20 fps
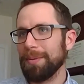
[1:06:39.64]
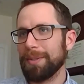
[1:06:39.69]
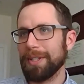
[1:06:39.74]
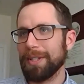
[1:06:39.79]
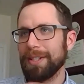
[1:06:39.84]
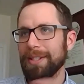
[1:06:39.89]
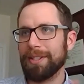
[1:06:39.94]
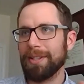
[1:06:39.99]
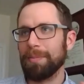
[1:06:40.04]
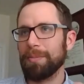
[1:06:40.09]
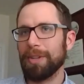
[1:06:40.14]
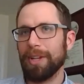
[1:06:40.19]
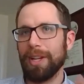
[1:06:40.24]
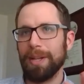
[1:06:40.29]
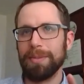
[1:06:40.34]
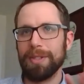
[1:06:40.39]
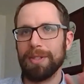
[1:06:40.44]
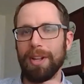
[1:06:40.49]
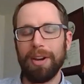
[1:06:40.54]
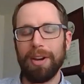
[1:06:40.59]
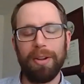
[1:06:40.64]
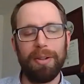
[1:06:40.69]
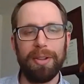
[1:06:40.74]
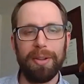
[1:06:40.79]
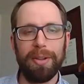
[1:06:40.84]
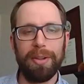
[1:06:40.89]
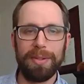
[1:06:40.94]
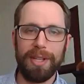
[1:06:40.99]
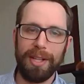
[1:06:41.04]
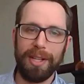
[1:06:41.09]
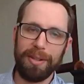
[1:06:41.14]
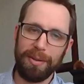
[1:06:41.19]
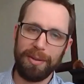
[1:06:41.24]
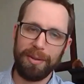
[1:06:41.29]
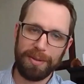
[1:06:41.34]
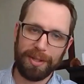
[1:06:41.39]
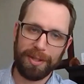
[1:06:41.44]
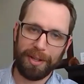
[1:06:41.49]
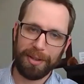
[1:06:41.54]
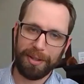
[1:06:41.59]
and sometimes not all those get
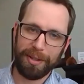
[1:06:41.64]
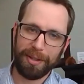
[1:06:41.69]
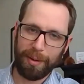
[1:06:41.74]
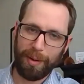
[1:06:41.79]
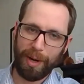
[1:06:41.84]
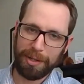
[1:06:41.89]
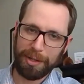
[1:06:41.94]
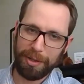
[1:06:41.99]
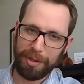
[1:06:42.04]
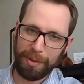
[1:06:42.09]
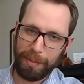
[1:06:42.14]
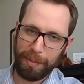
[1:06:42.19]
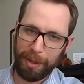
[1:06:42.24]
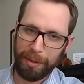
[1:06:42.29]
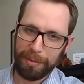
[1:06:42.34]
used on the scratching post.